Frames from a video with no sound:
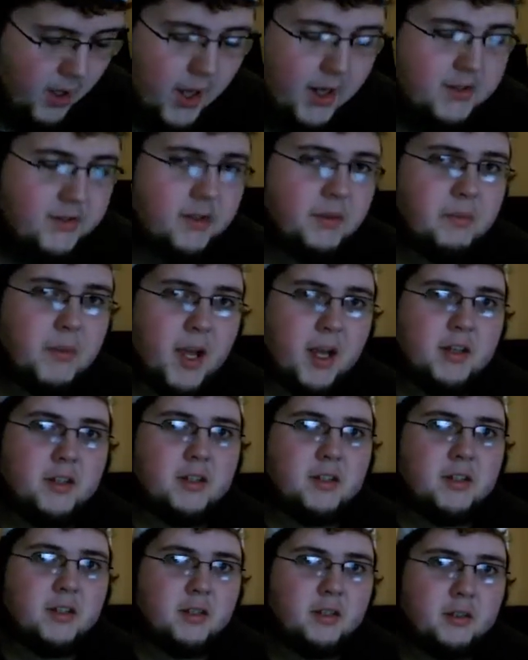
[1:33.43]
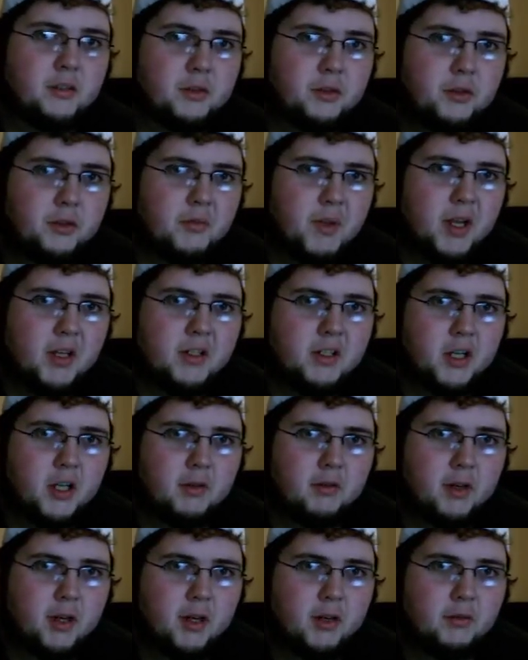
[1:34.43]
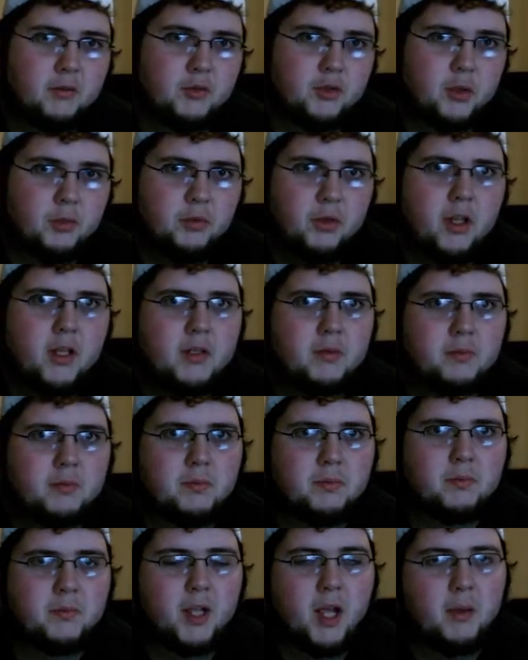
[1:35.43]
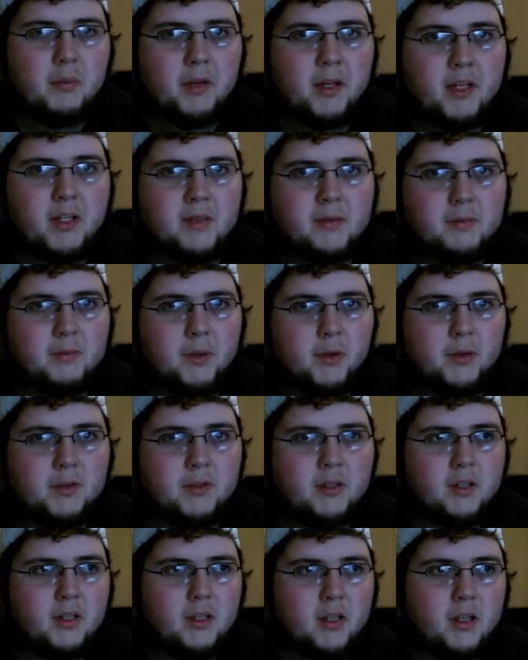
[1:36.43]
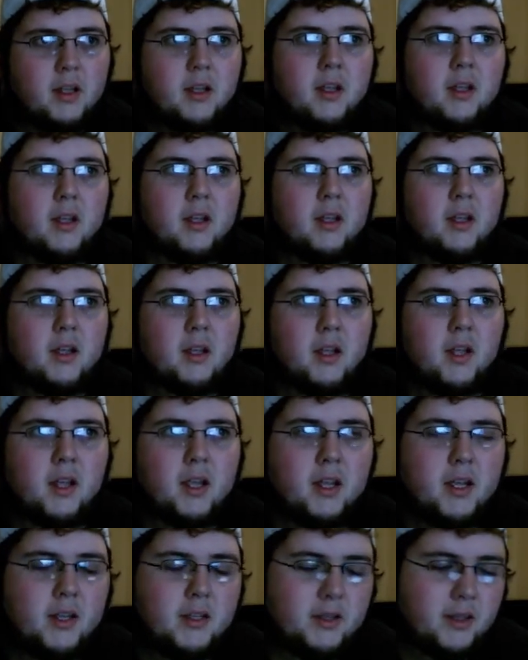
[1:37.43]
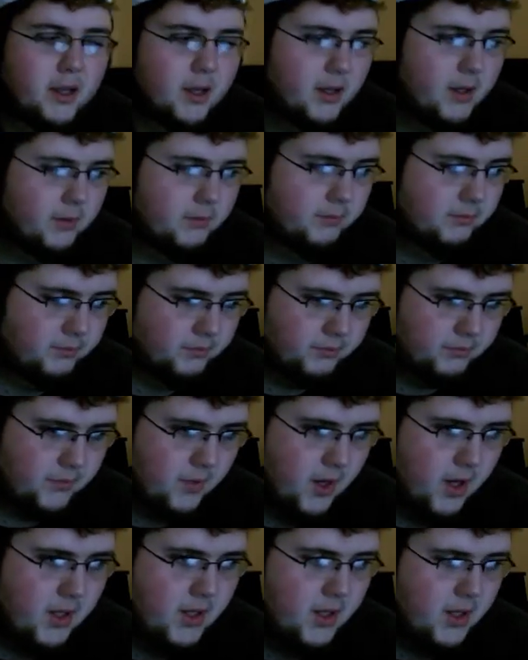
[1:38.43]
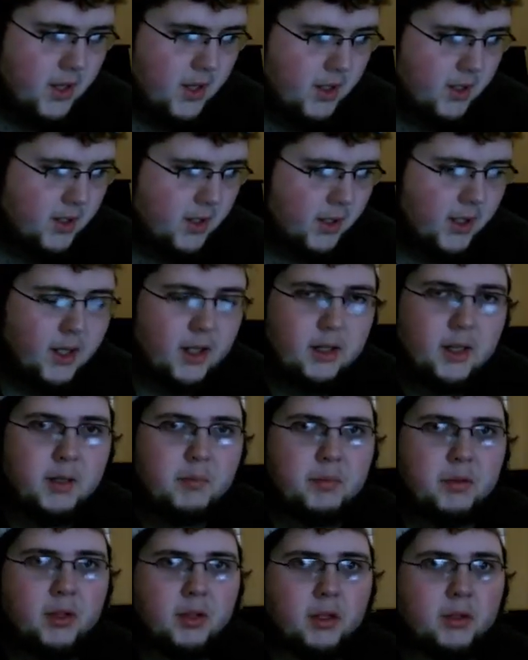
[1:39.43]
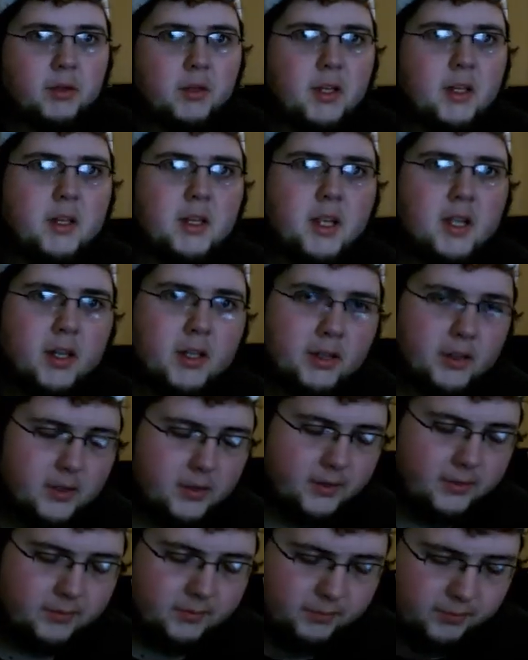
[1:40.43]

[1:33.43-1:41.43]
excellent match, good match all around. Triple H dominates mostly, and in the end, I got a link below. In the end,